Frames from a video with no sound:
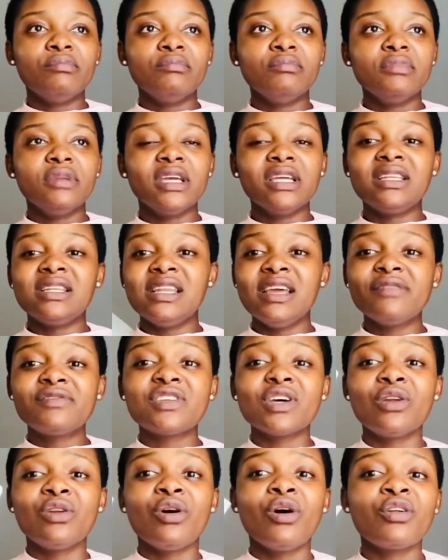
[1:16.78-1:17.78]
It left
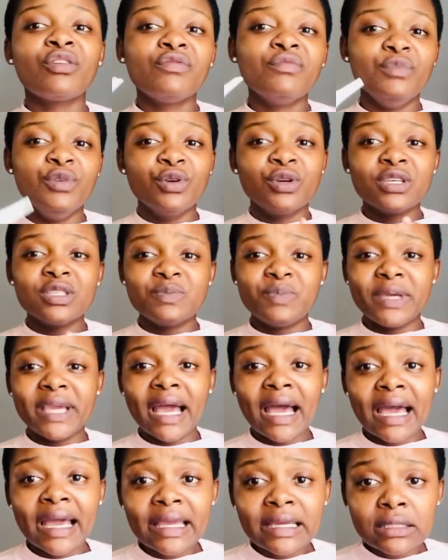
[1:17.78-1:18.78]
a lot of mucus
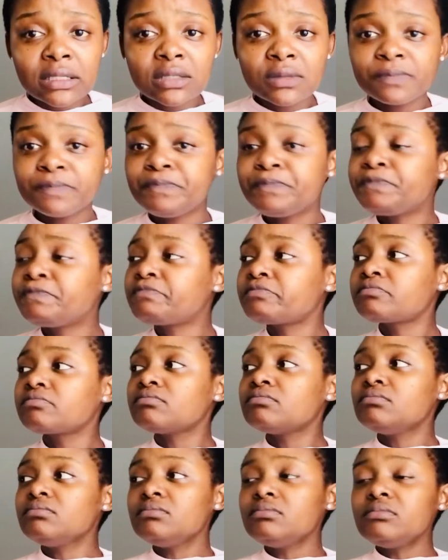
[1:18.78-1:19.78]
behind,
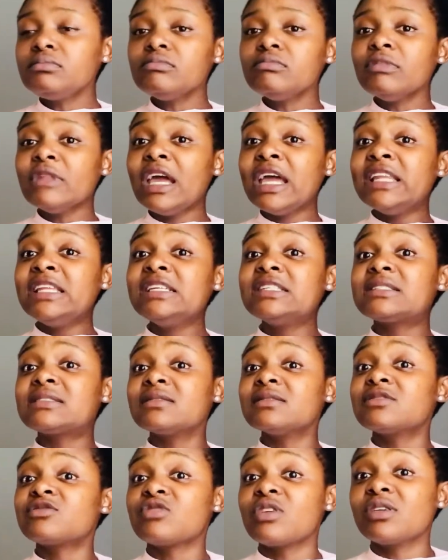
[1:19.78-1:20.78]
and he still
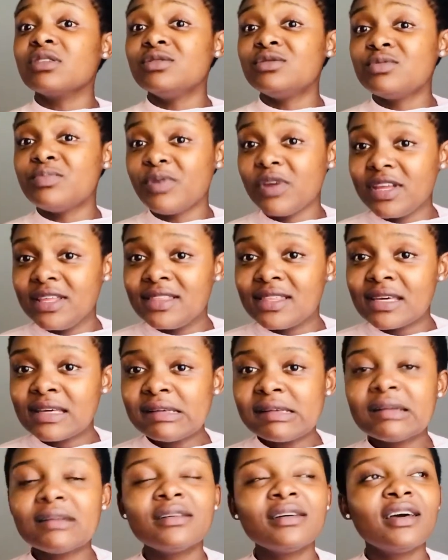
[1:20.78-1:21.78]
struggled to breathe.
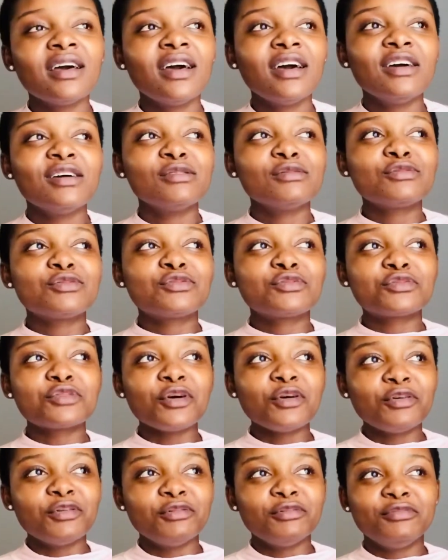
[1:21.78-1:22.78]

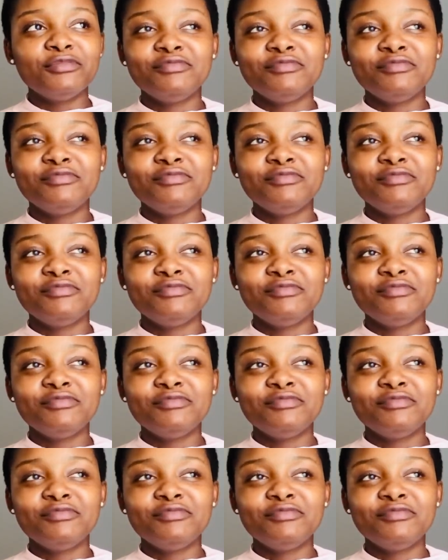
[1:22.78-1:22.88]
So